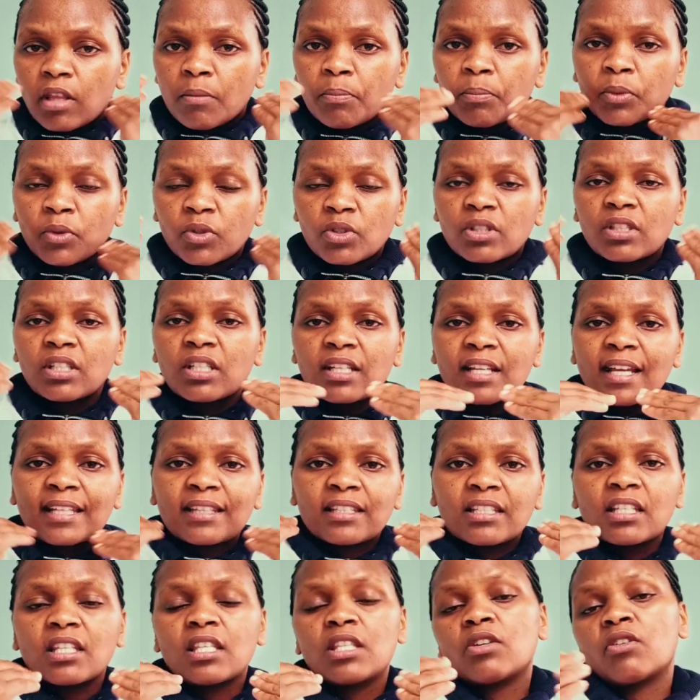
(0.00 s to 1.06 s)
posterior
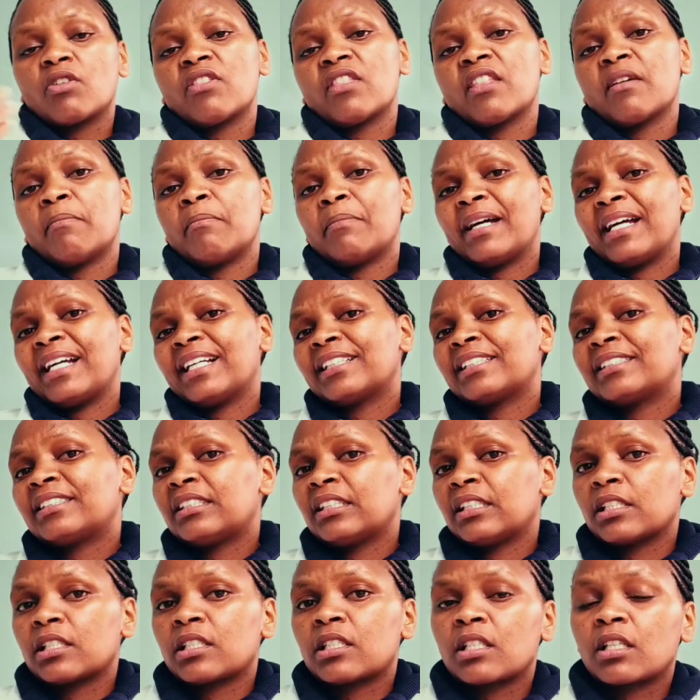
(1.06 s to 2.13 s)
teeth or the back
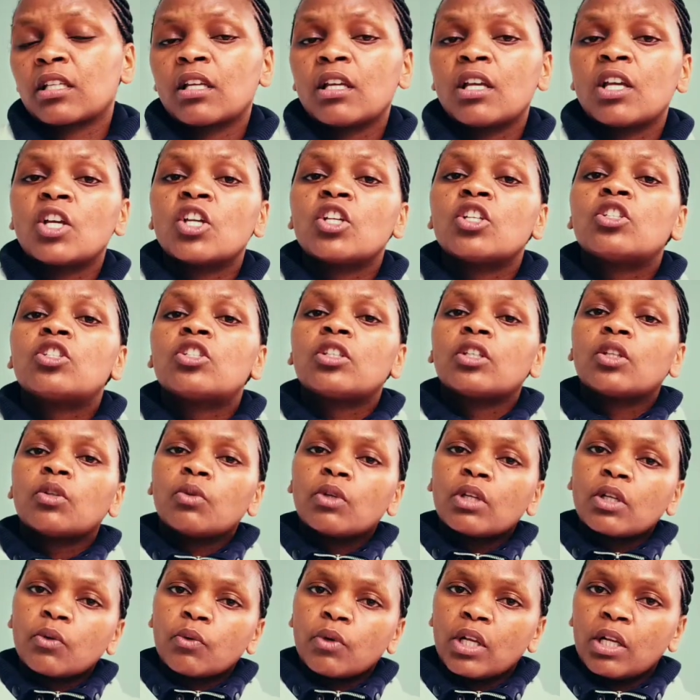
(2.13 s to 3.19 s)
teeth,
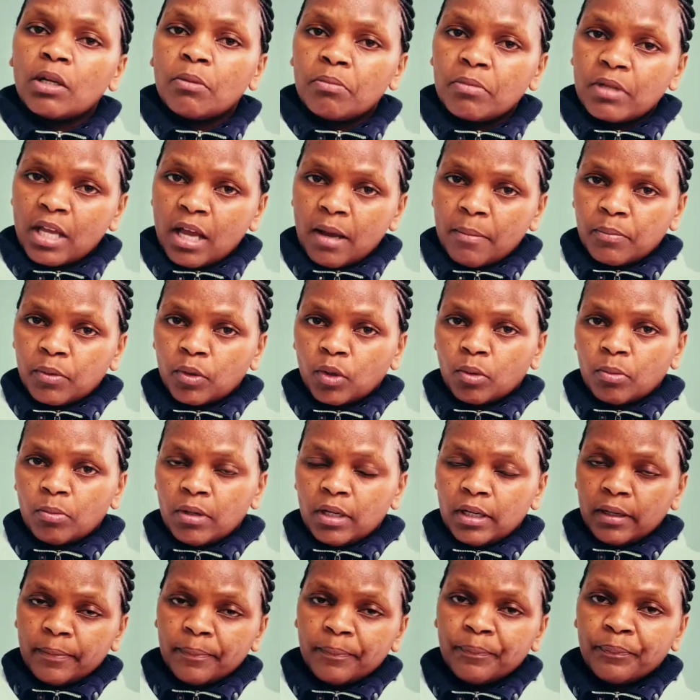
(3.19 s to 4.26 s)
chewing will be a
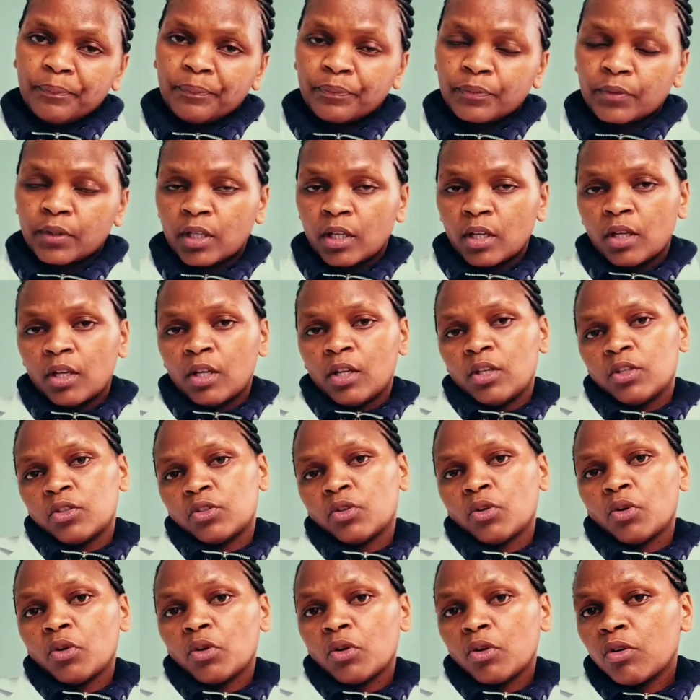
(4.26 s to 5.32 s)
problem. So
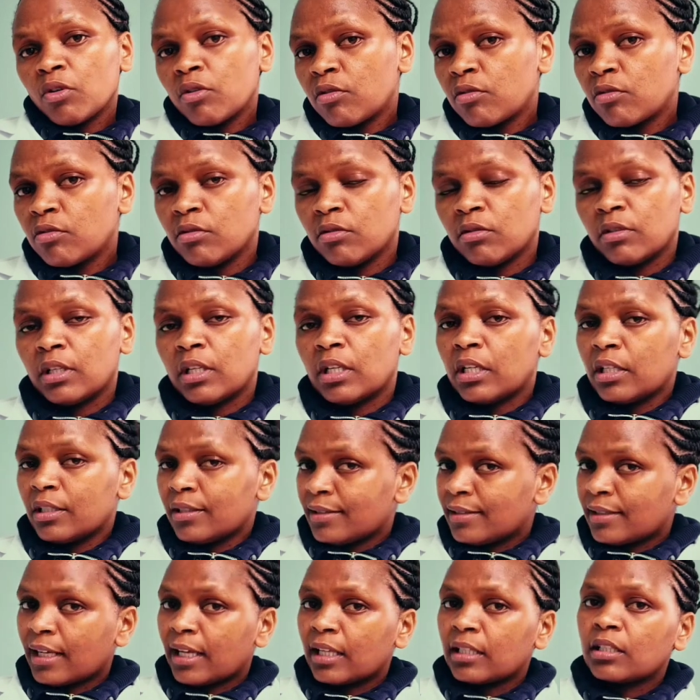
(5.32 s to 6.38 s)
you will
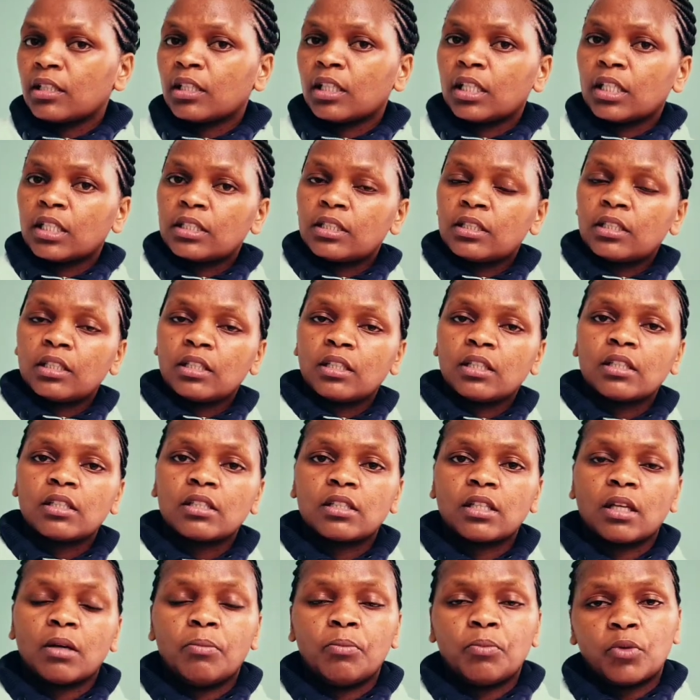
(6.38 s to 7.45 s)
start getting
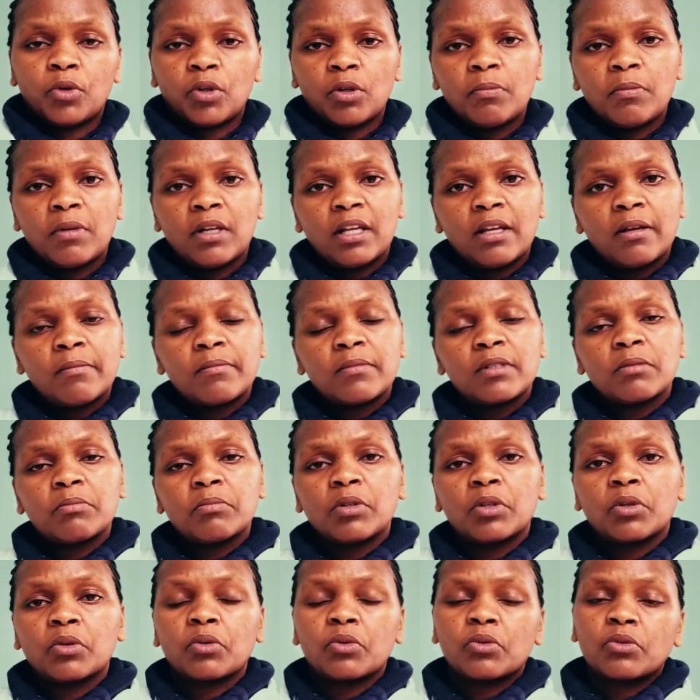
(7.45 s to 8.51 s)
some problems
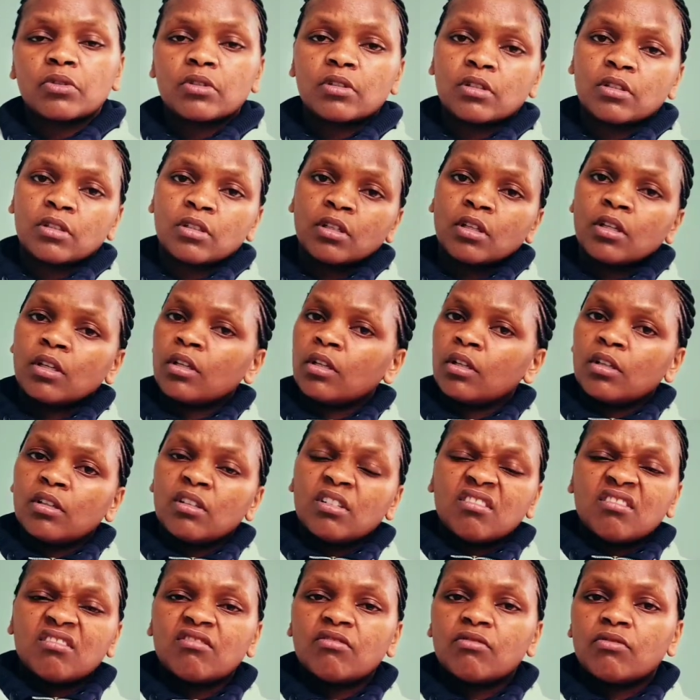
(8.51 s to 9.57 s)
because
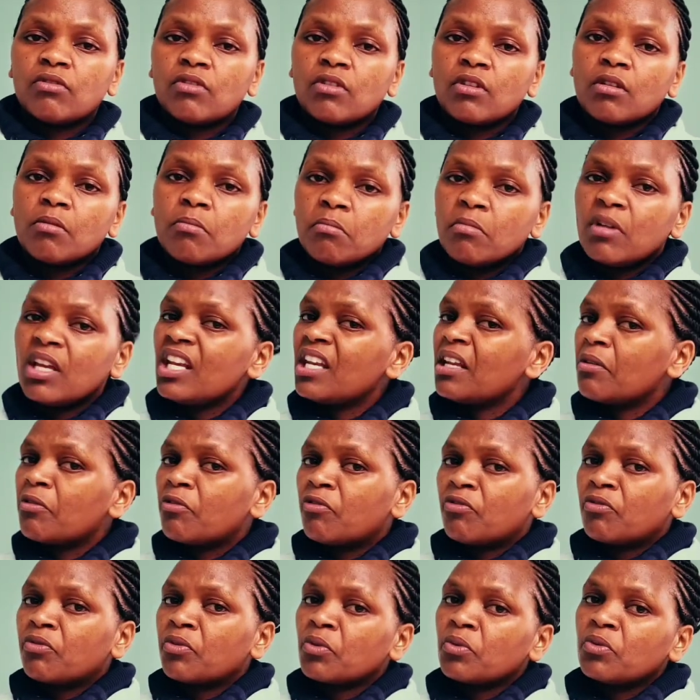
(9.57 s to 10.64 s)
many
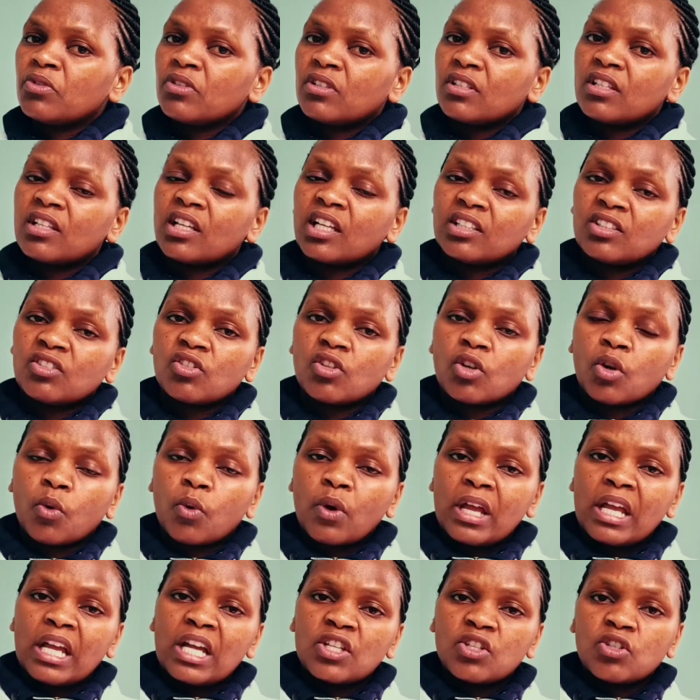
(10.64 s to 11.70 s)
foods that
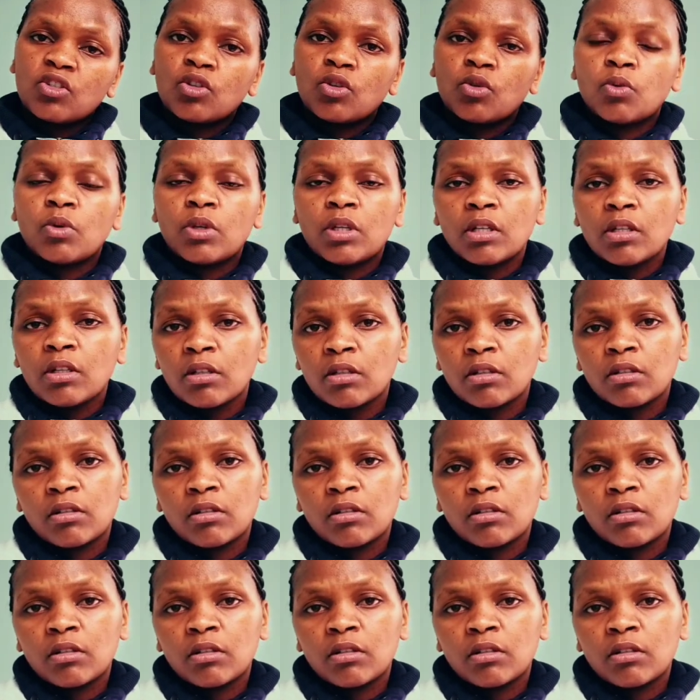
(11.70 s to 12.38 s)
require chewing